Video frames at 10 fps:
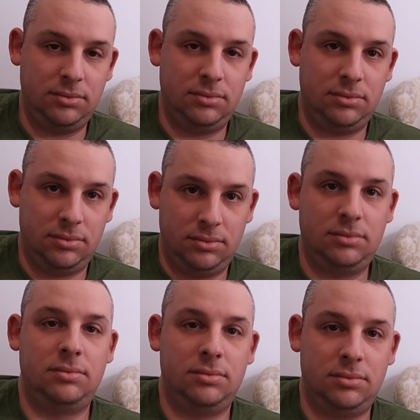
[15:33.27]

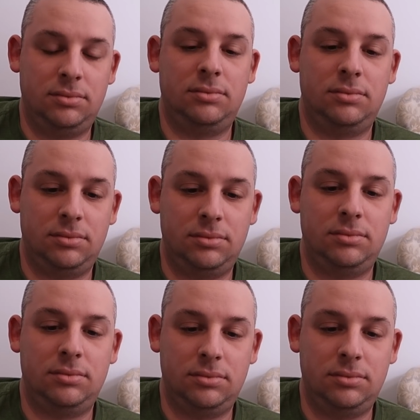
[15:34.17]

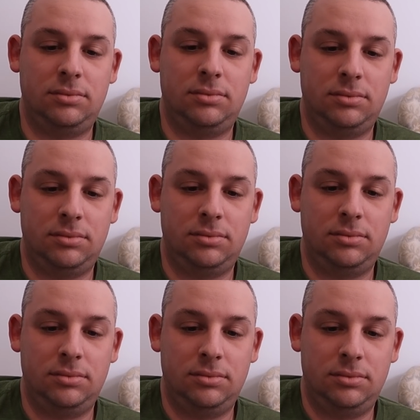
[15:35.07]

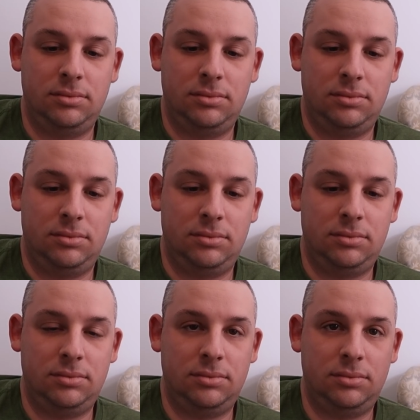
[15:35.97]

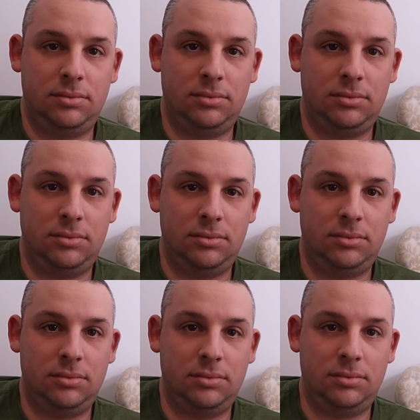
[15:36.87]

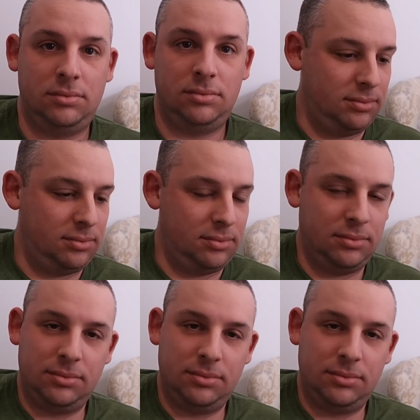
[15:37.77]
[no speech]